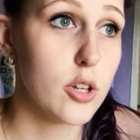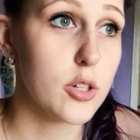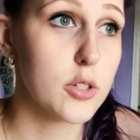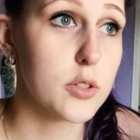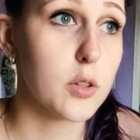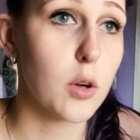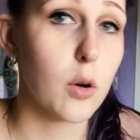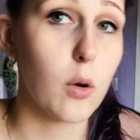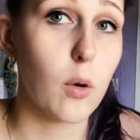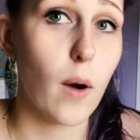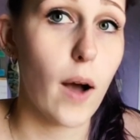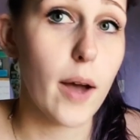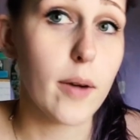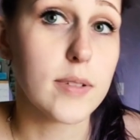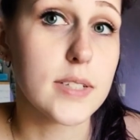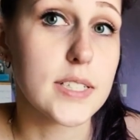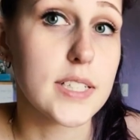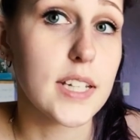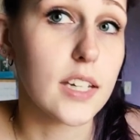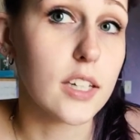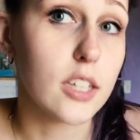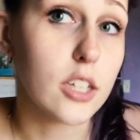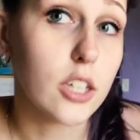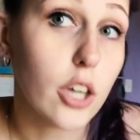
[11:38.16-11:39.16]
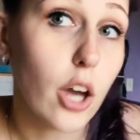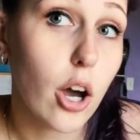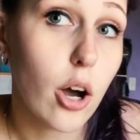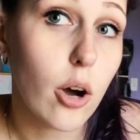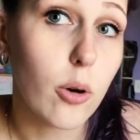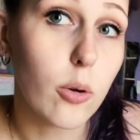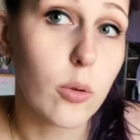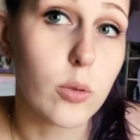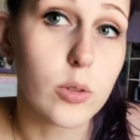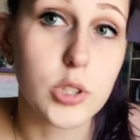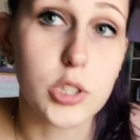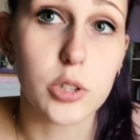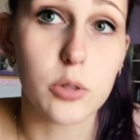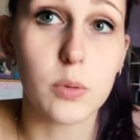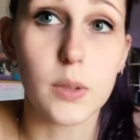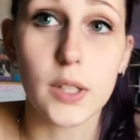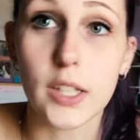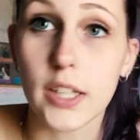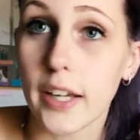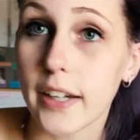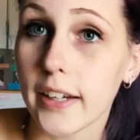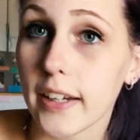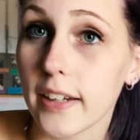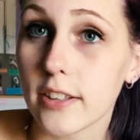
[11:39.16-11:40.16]
so i was like yo should
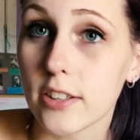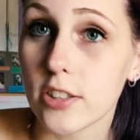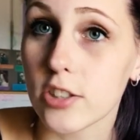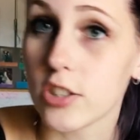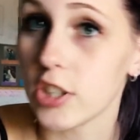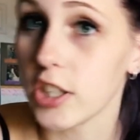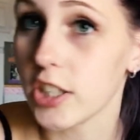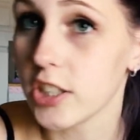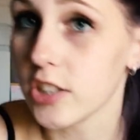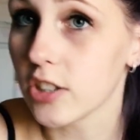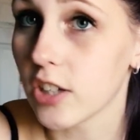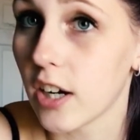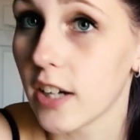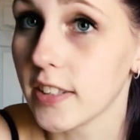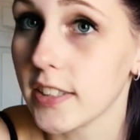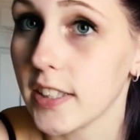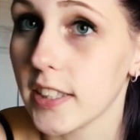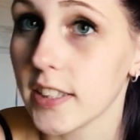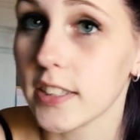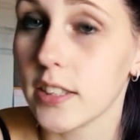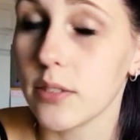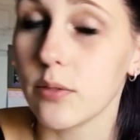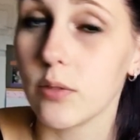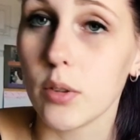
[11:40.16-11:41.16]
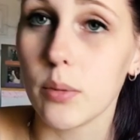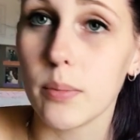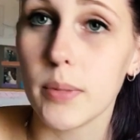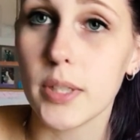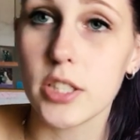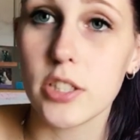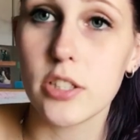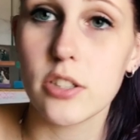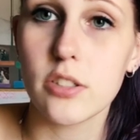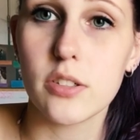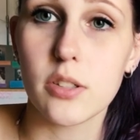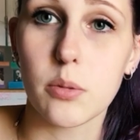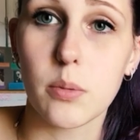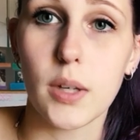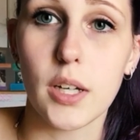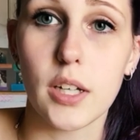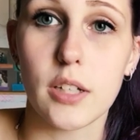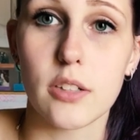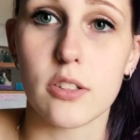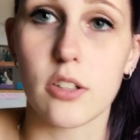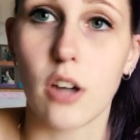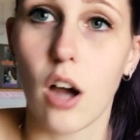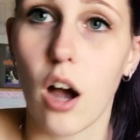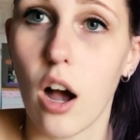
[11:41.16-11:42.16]
we like exchange contact information so we
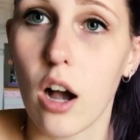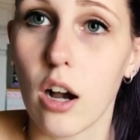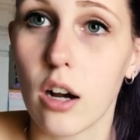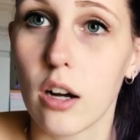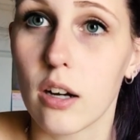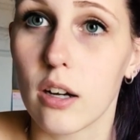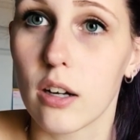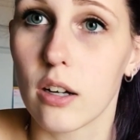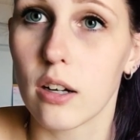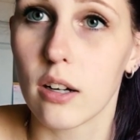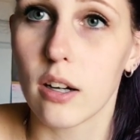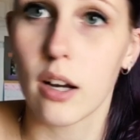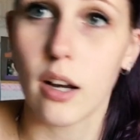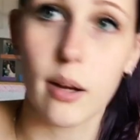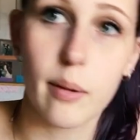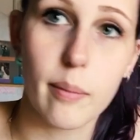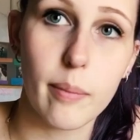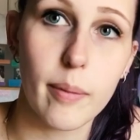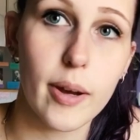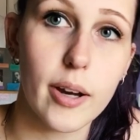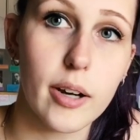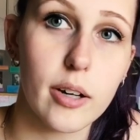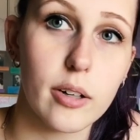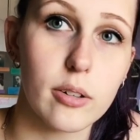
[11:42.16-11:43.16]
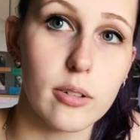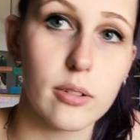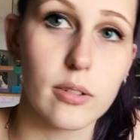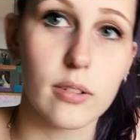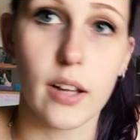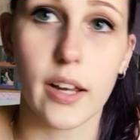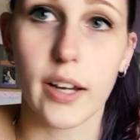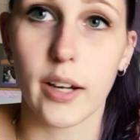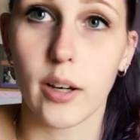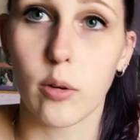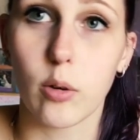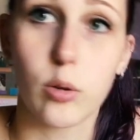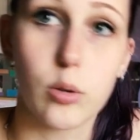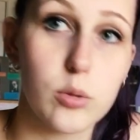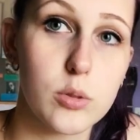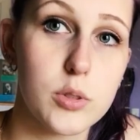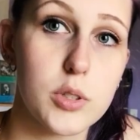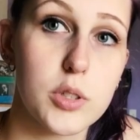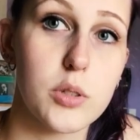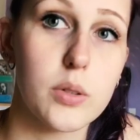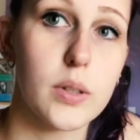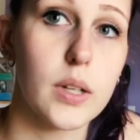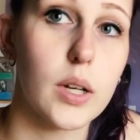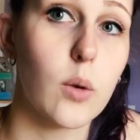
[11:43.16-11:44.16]
can talk about like
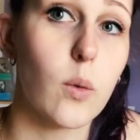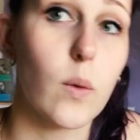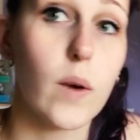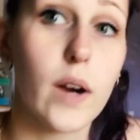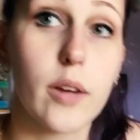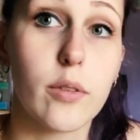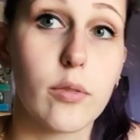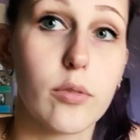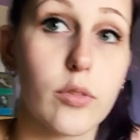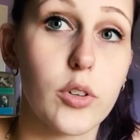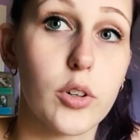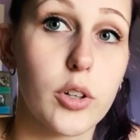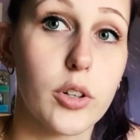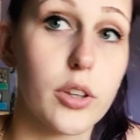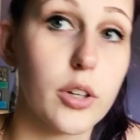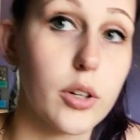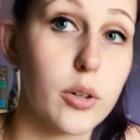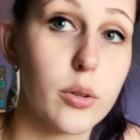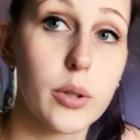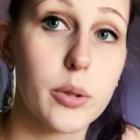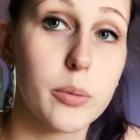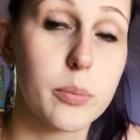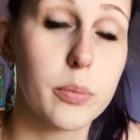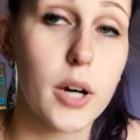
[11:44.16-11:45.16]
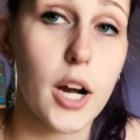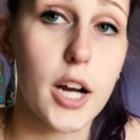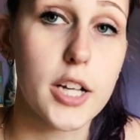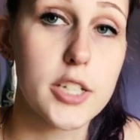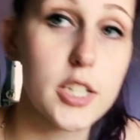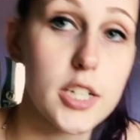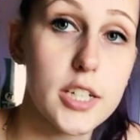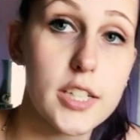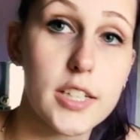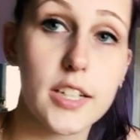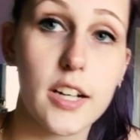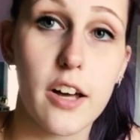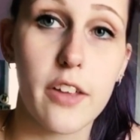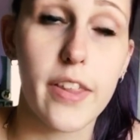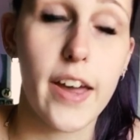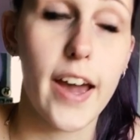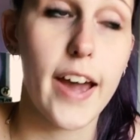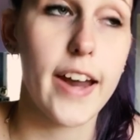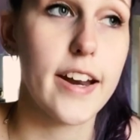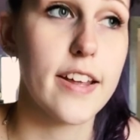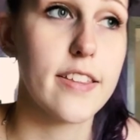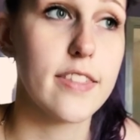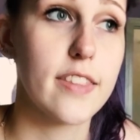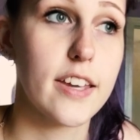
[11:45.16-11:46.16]
who's doing what for the group project and all
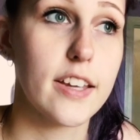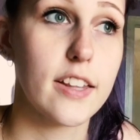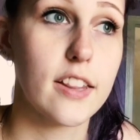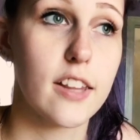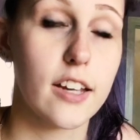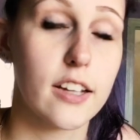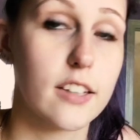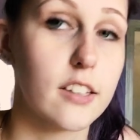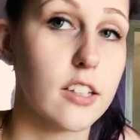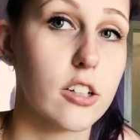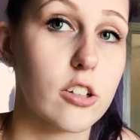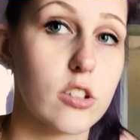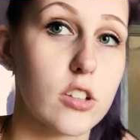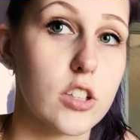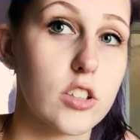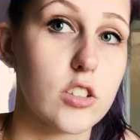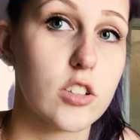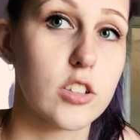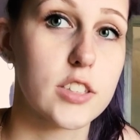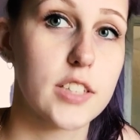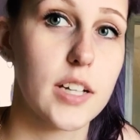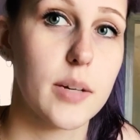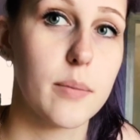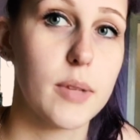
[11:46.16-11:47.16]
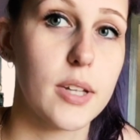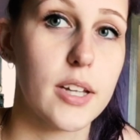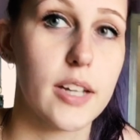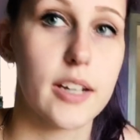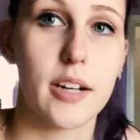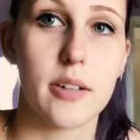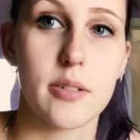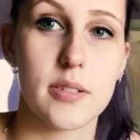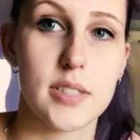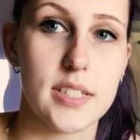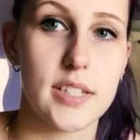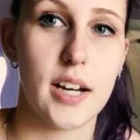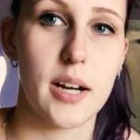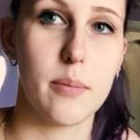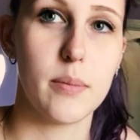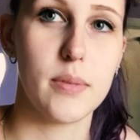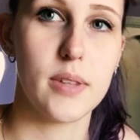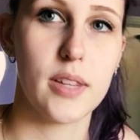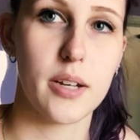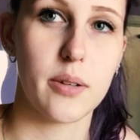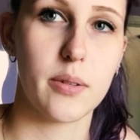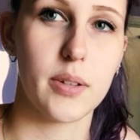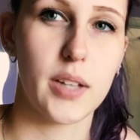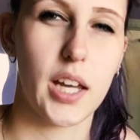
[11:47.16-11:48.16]
that and they like literally looked at me like i was dumb
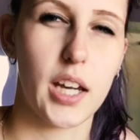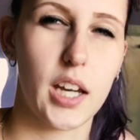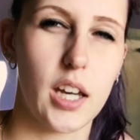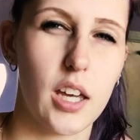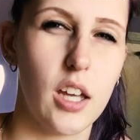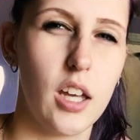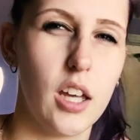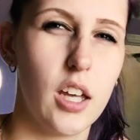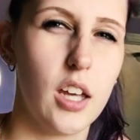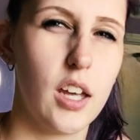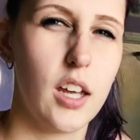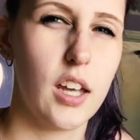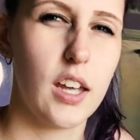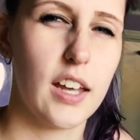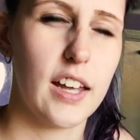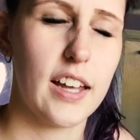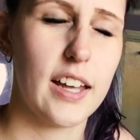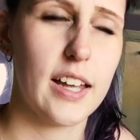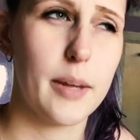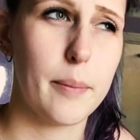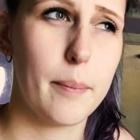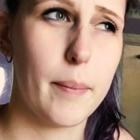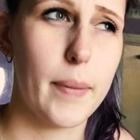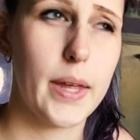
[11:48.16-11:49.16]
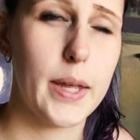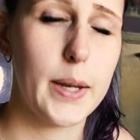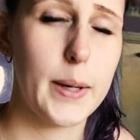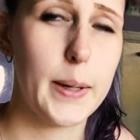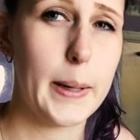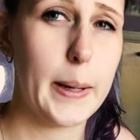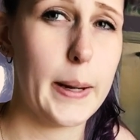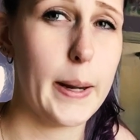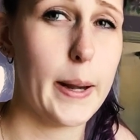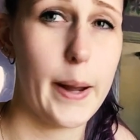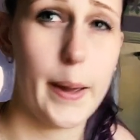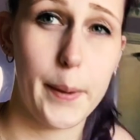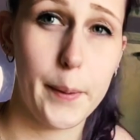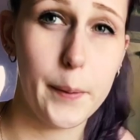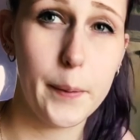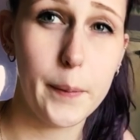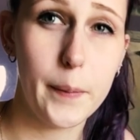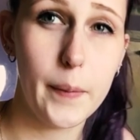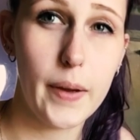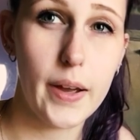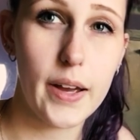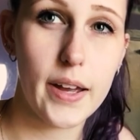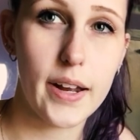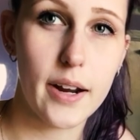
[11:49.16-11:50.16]
and they were like um
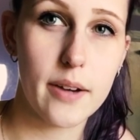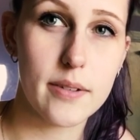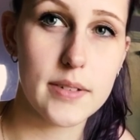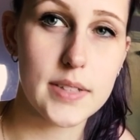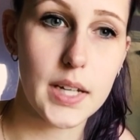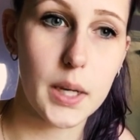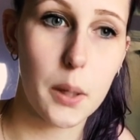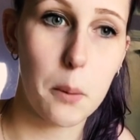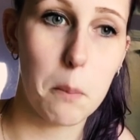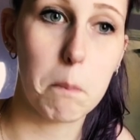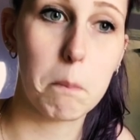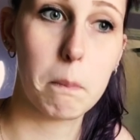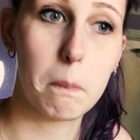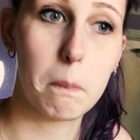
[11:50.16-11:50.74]
no and i was like